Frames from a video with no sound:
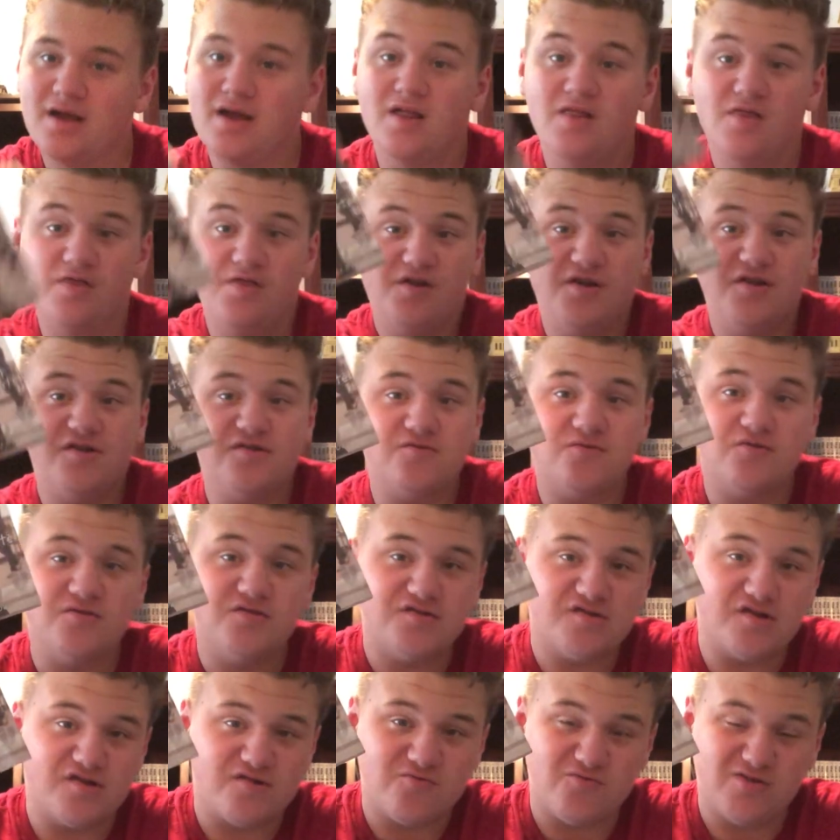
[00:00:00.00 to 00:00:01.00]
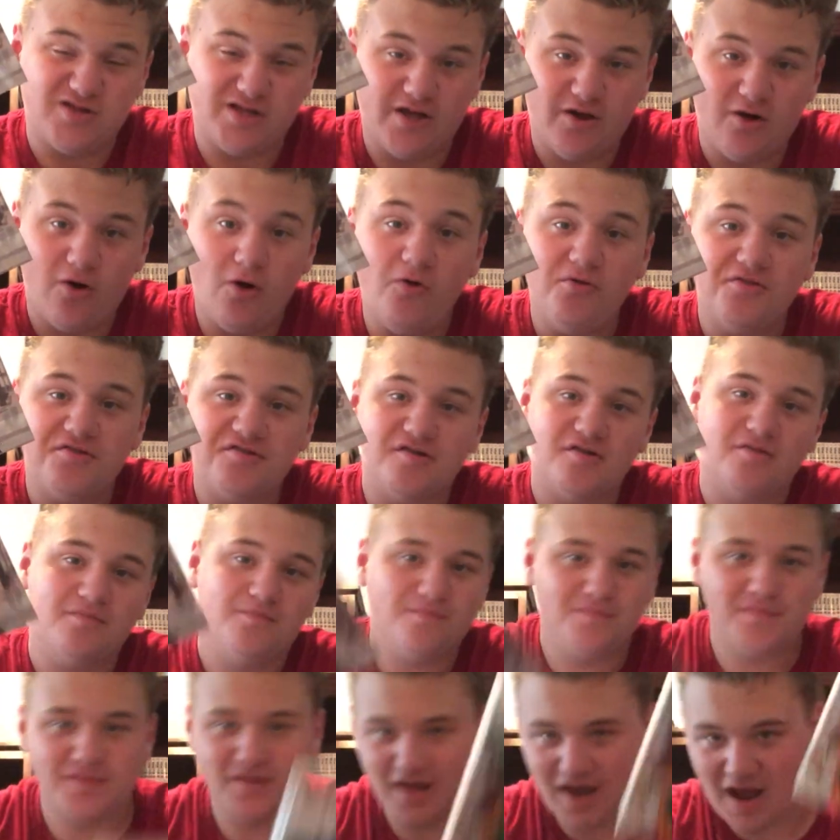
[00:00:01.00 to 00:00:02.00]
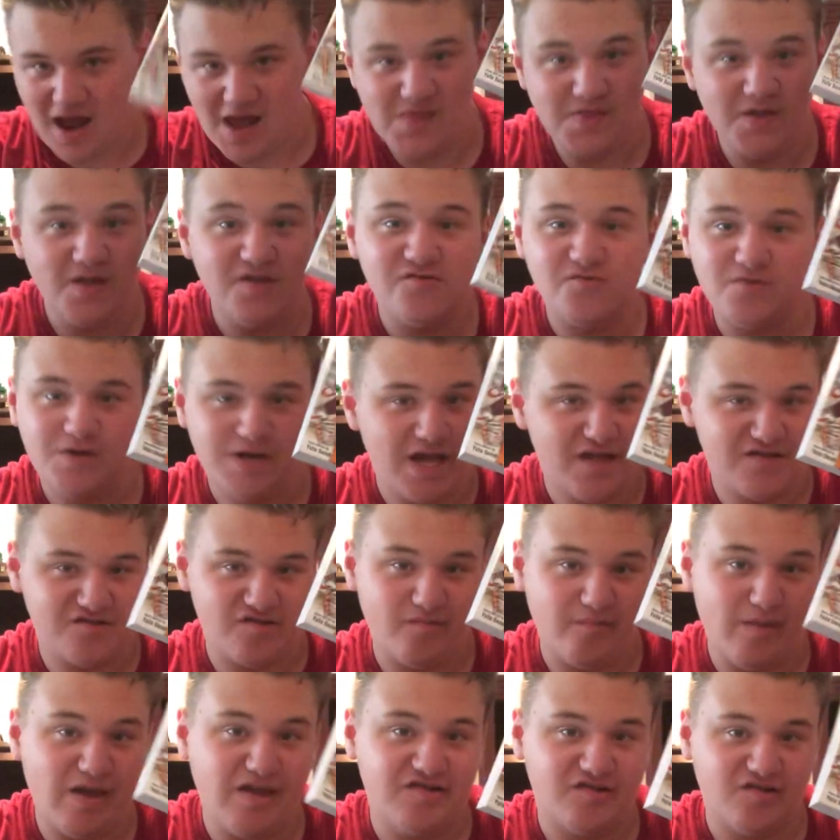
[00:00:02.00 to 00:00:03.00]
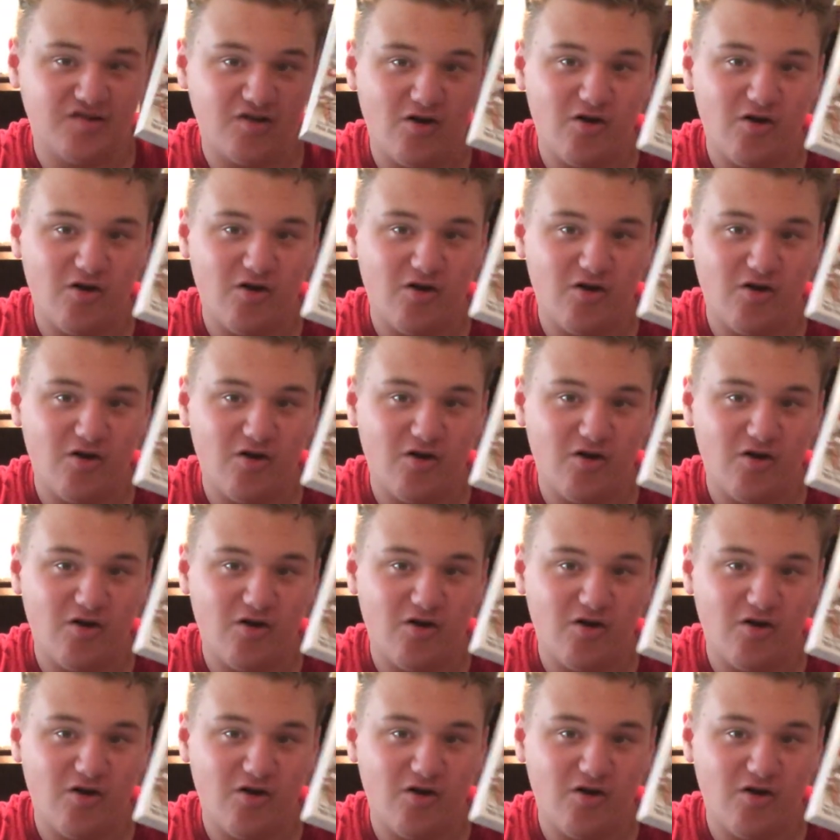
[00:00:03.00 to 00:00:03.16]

This one's just really wholesome, and this one has amazing